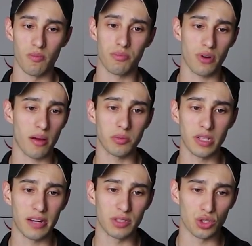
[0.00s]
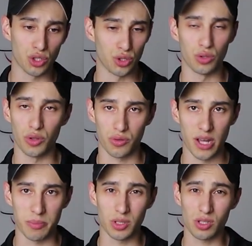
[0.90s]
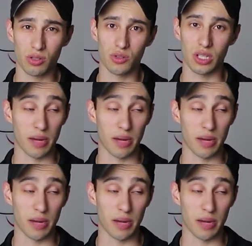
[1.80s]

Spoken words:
probably every 2 to 3 episodes.